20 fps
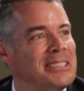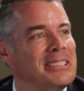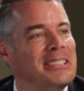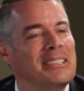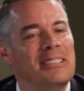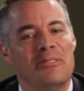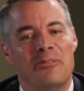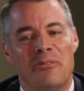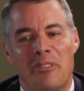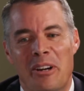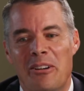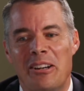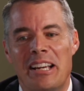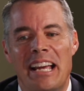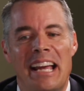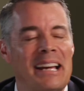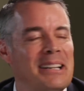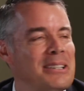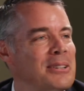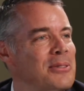It is
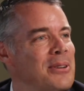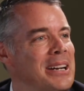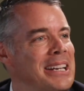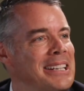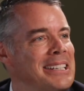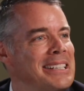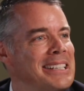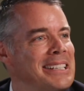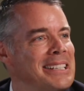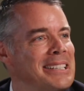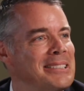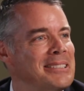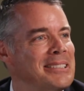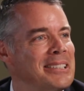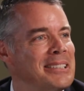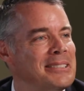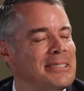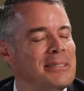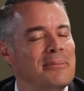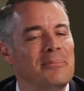very antiquated in its
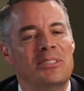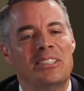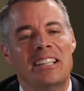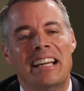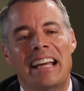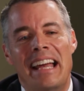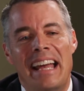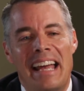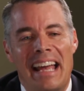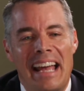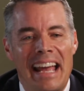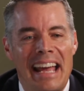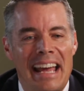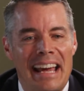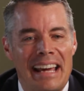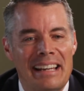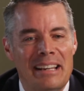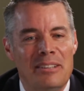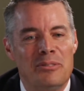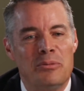systems.
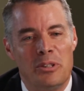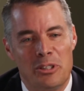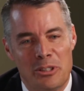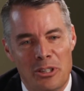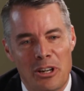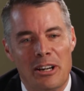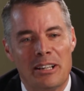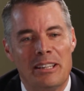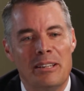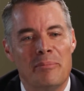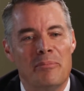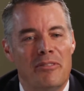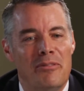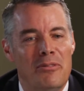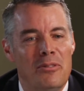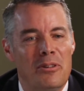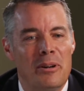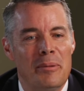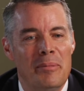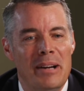And as we were talking
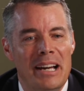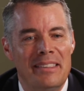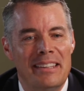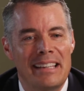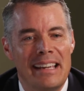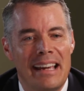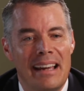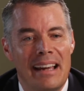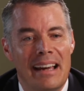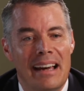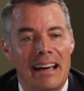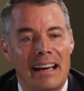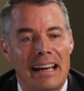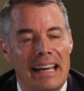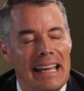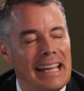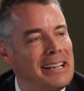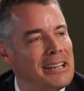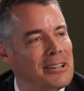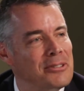before about the
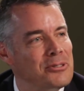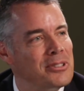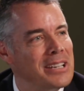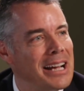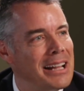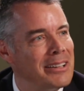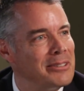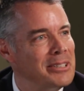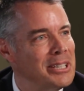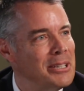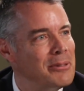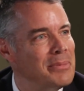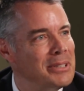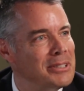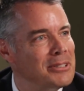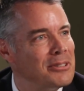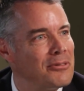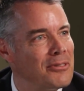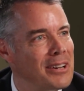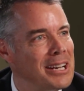$800 a year
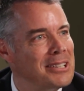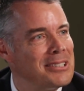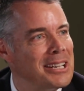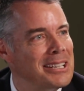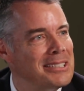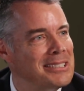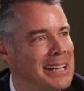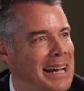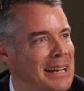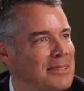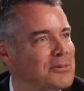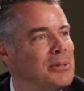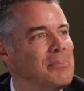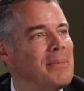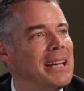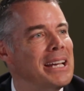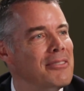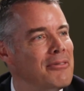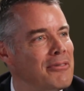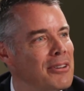business franchise tax, we
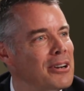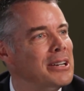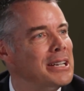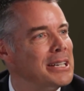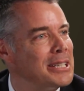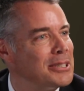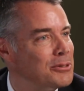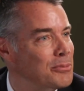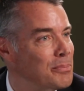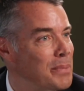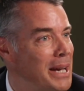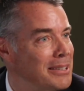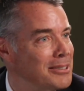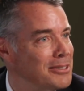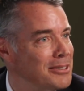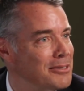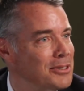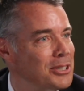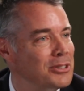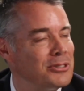make it very
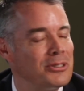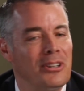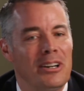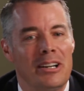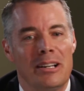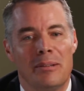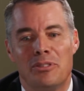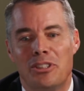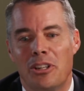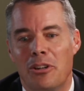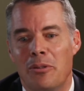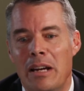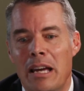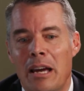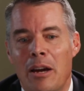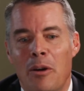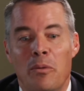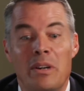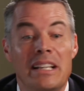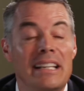expensive to start up. So
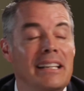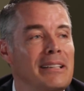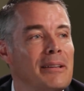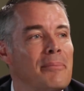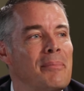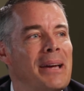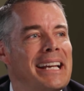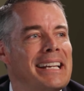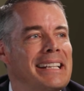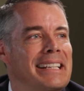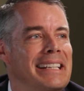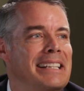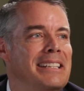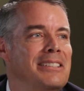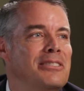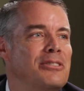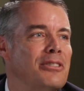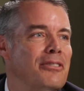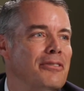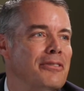we need to make it
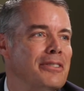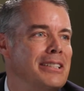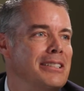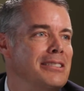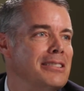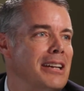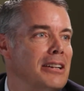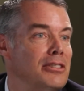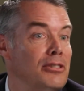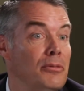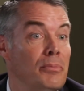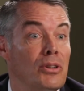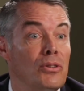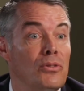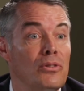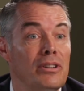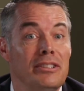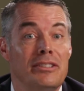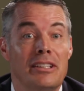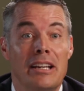easier for these
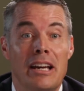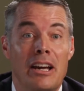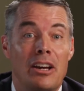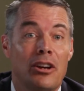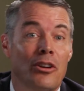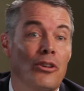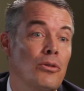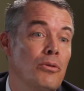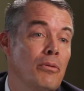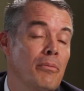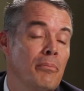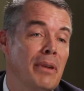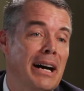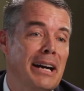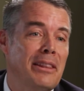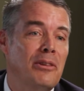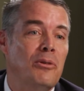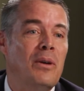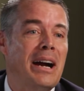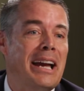entrepreneurs who, by
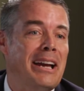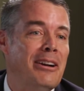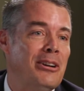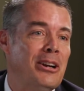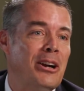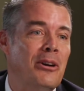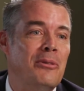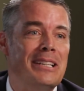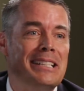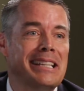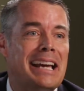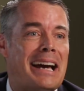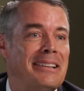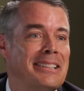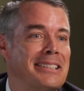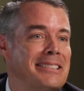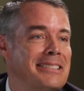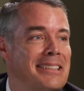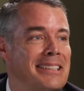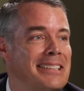the way, are going down
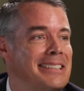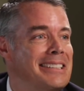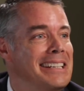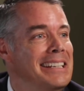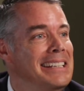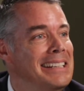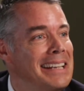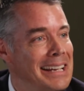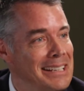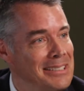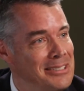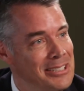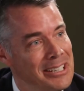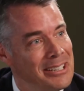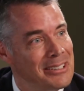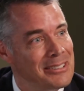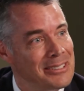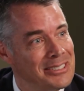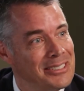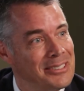into the teenage
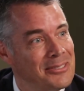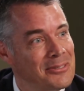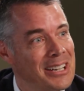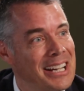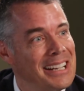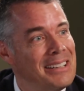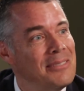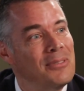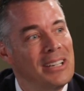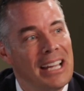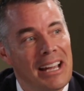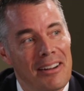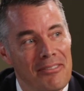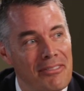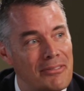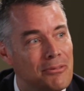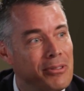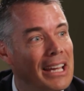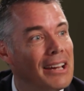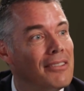years, right? We
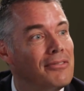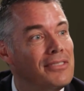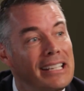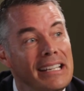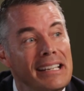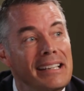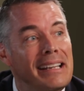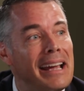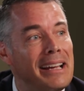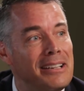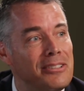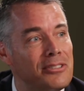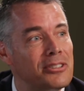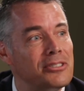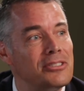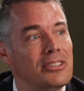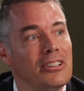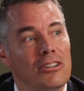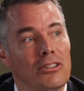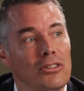have
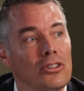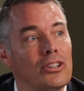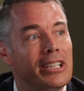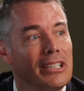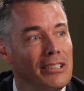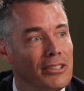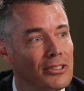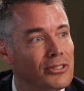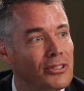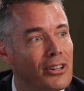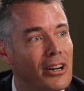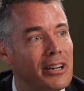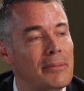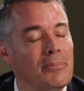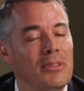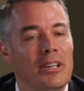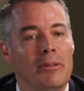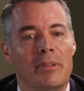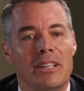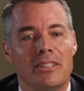teenagers that are looking to start up
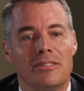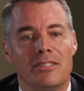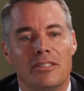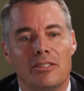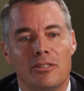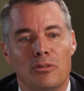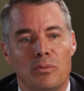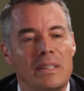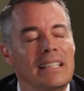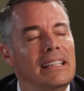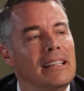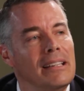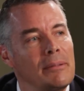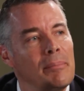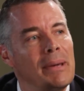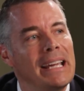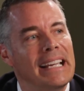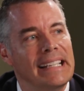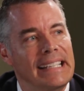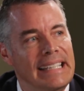their businesses. We need to
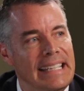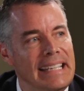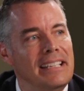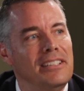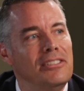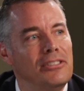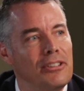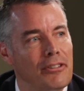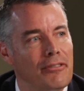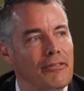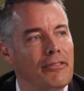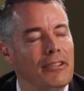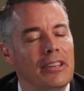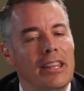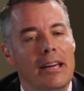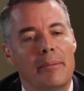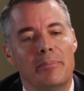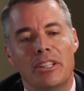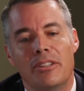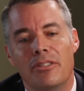make it easier for
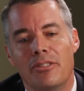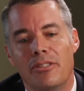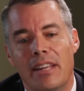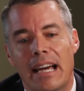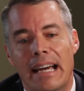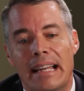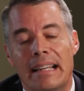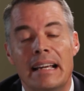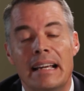them to do that.